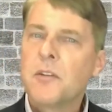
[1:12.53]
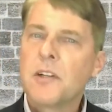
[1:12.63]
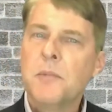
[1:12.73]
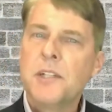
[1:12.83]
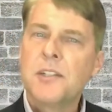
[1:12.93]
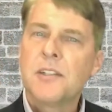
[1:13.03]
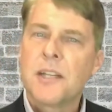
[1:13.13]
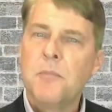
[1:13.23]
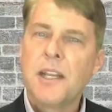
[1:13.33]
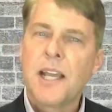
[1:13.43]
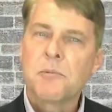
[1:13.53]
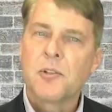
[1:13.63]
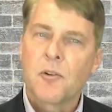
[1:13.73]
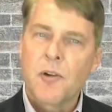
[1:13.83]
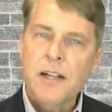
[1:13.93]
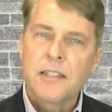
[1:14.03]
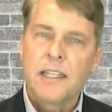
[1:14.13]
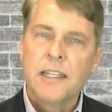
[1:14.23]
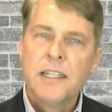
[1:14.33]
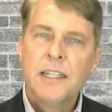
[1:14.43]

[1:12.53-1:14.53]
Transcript: their emissions can be captured directly